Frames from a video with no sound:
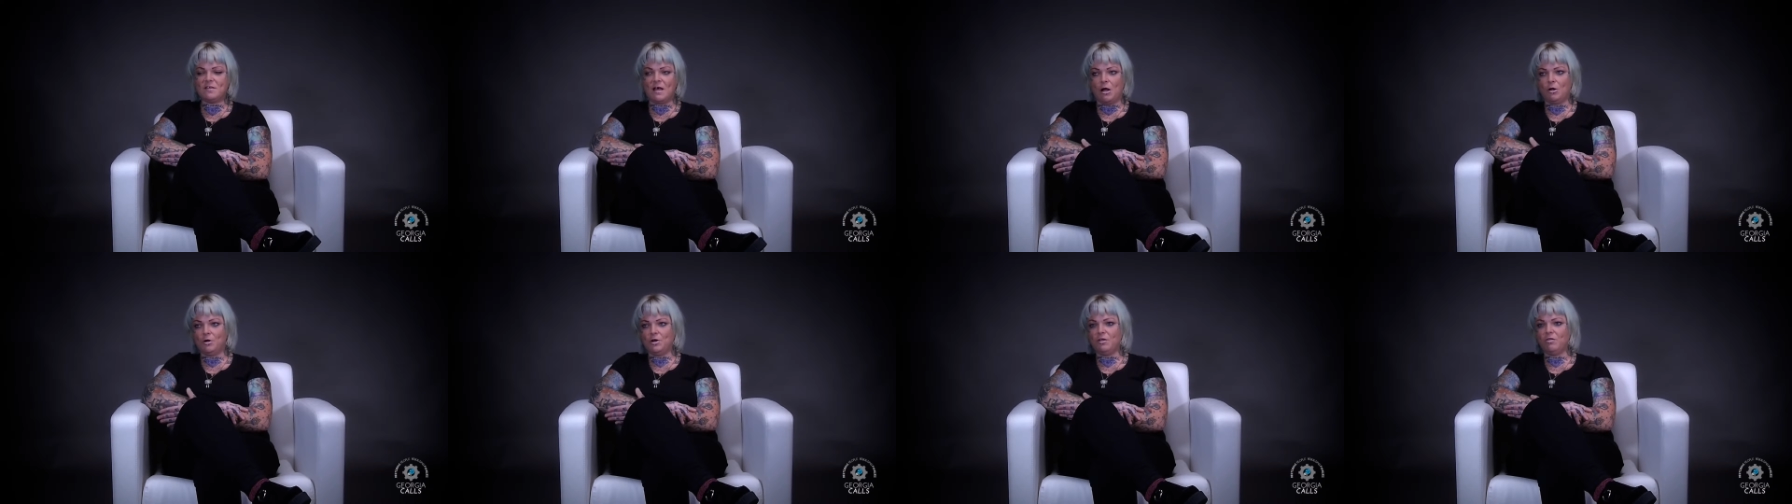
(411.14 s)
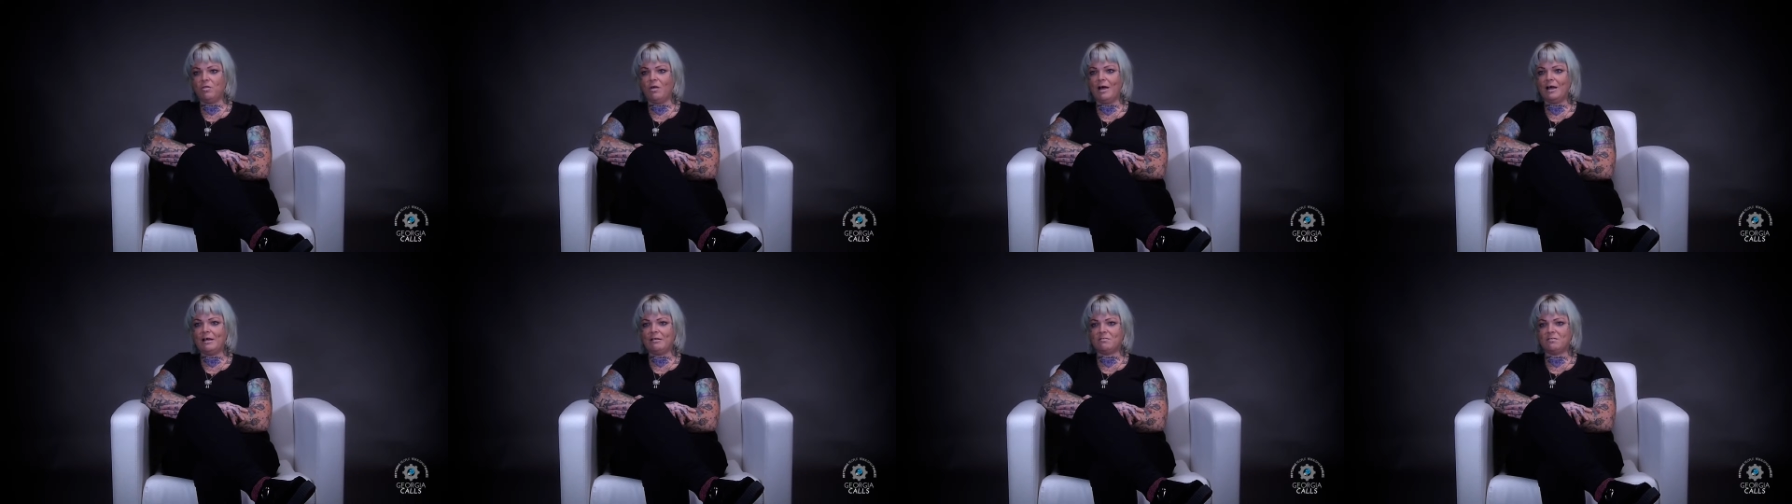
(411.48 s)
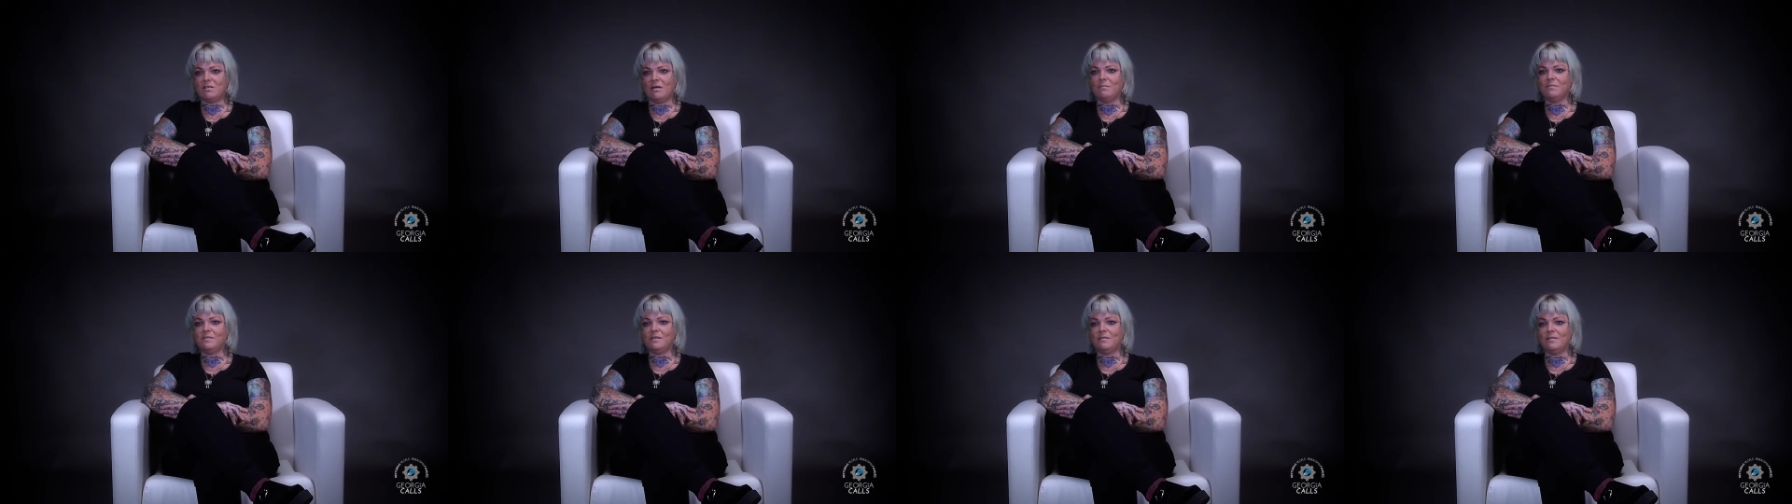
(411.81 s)
this sounded
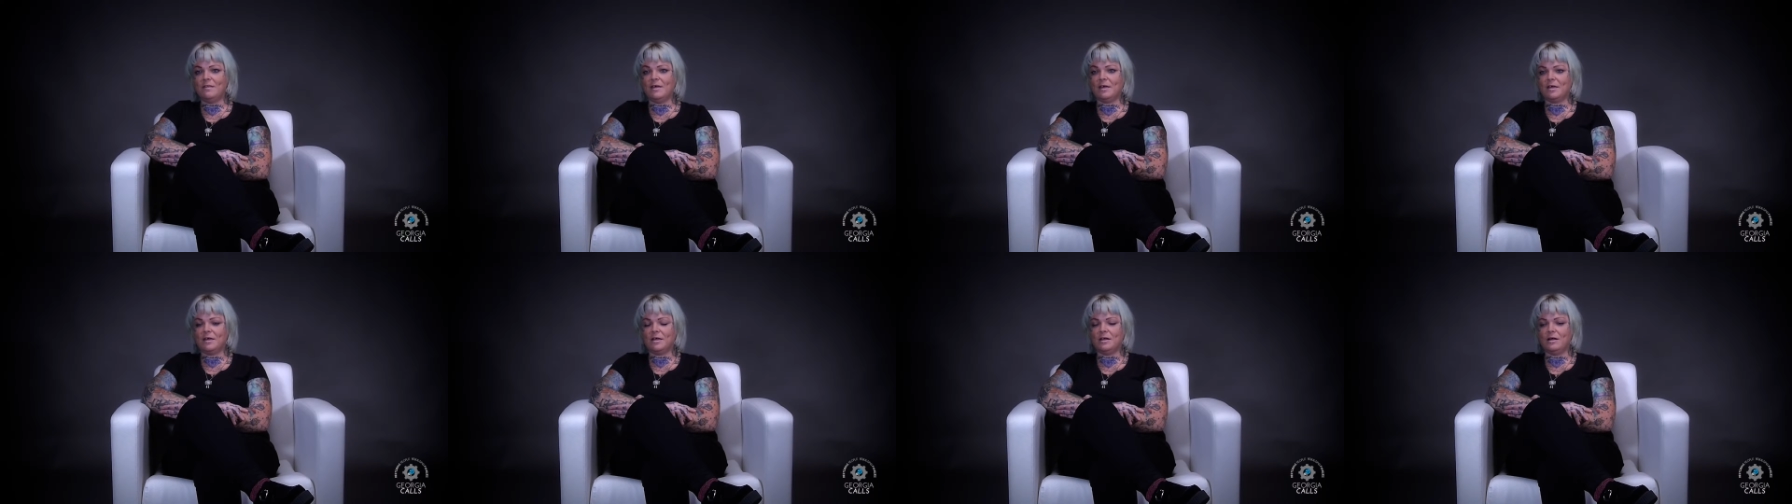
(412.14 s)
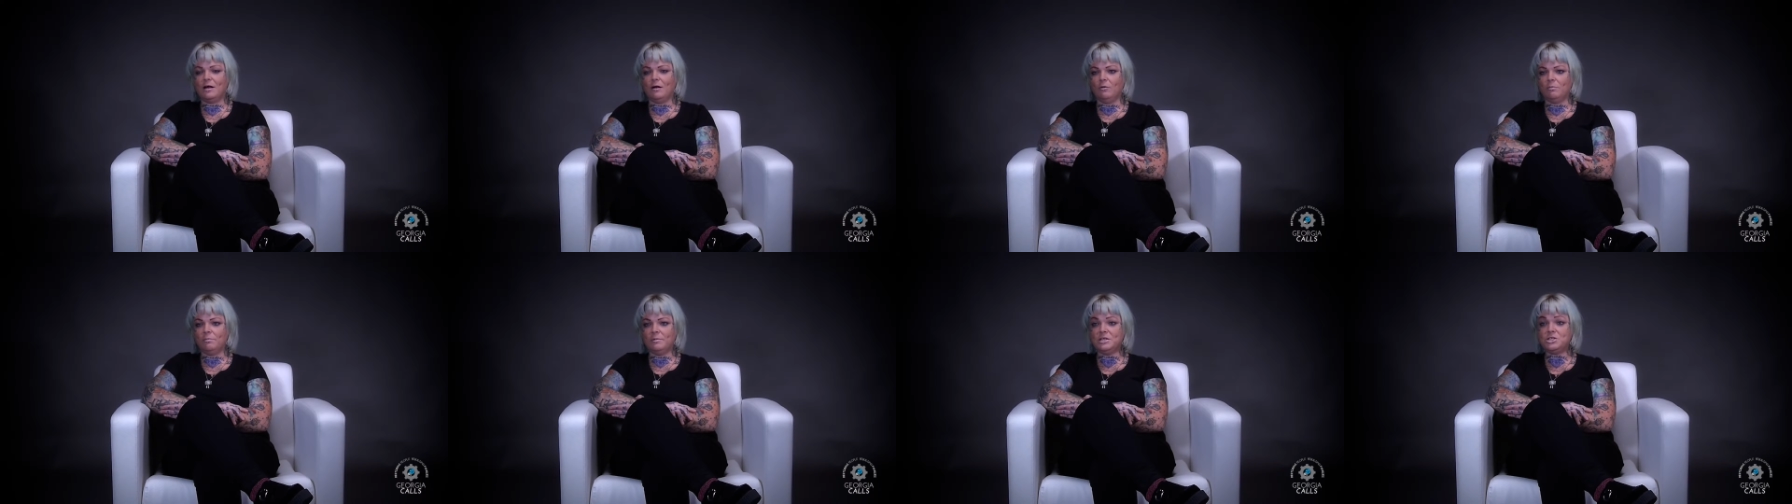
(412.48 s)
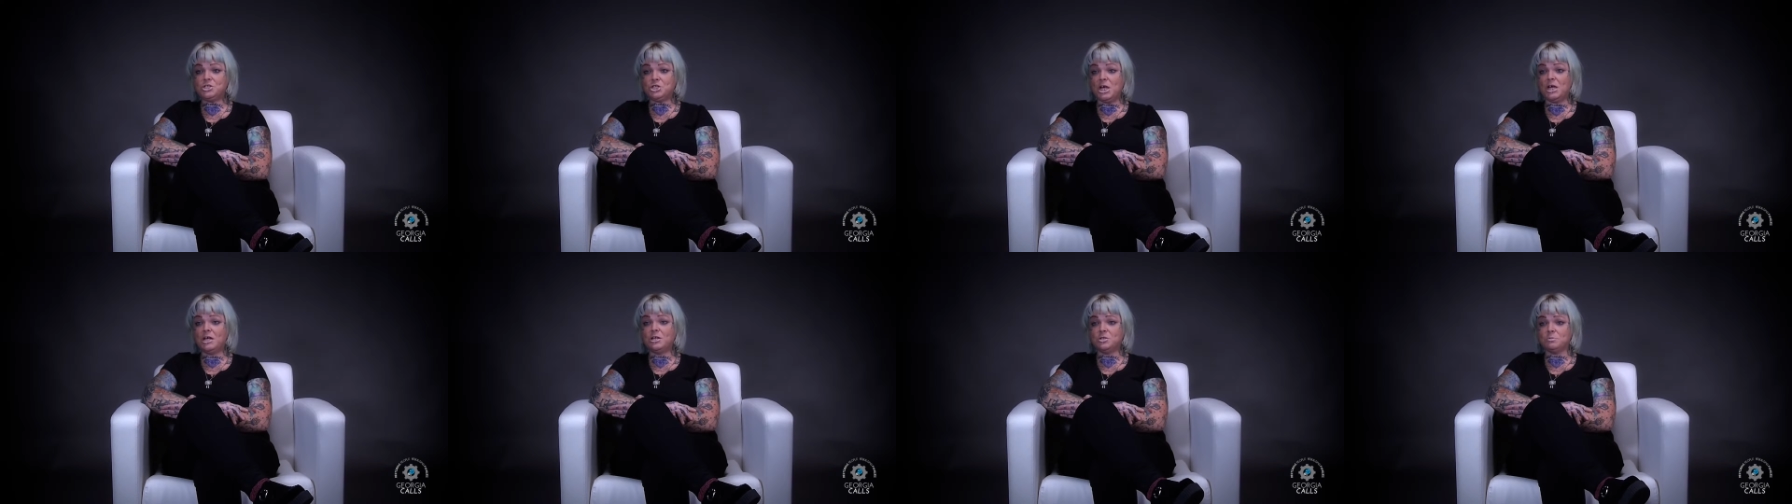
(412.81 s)
like something that could help
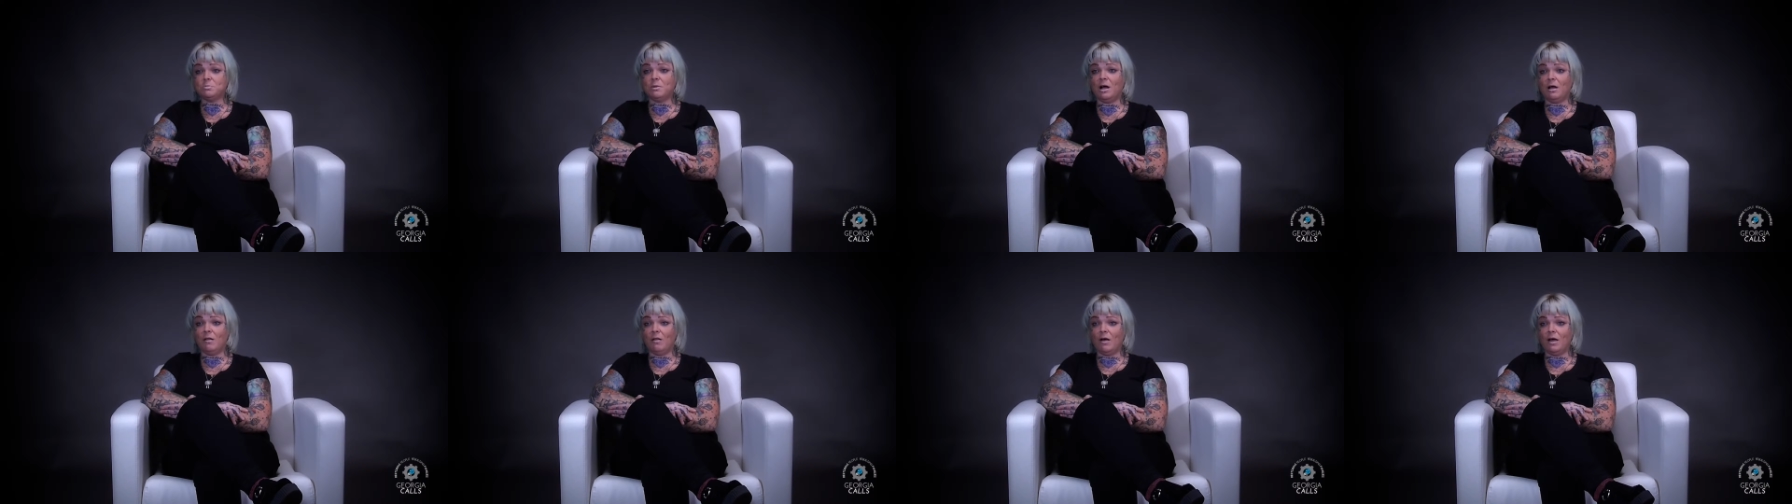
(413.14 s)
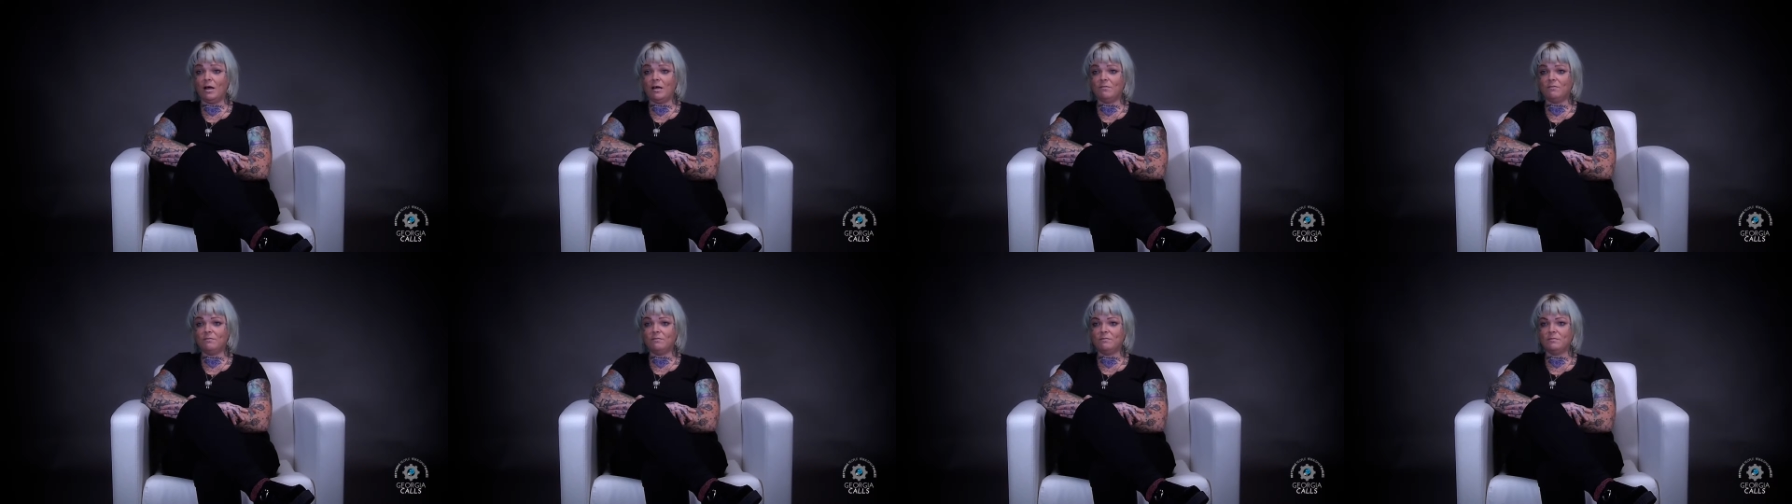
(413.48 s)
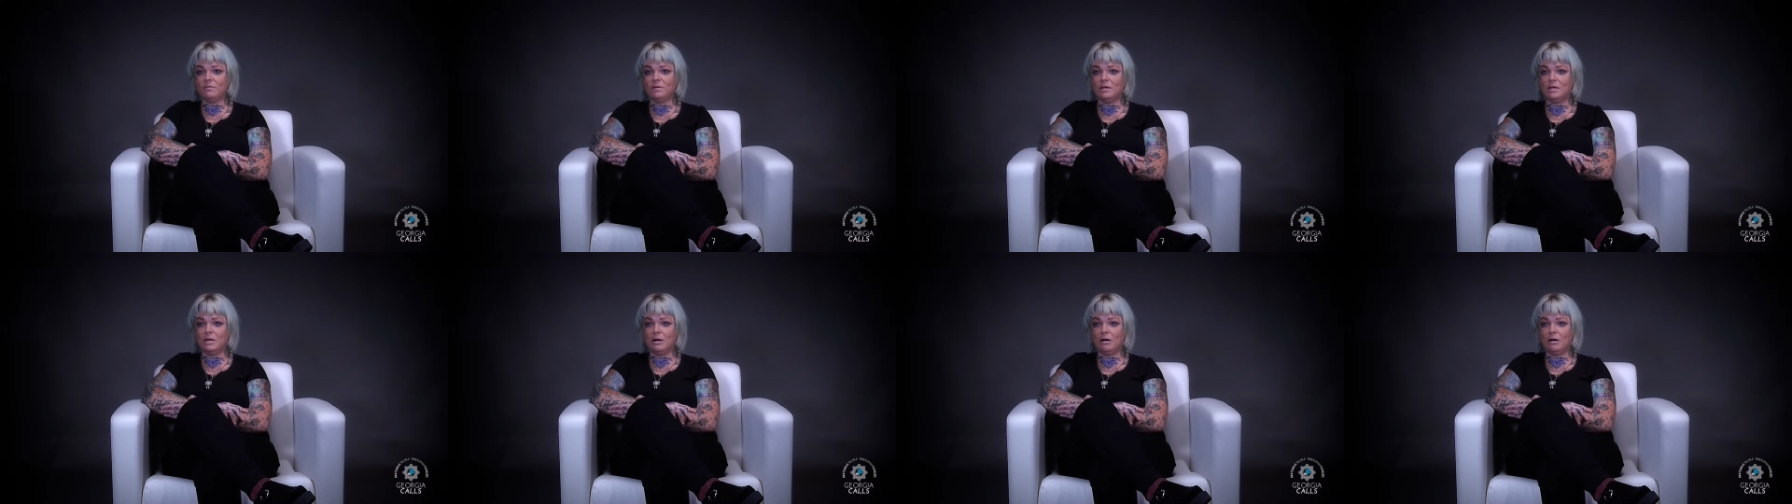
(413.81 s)
me change my life.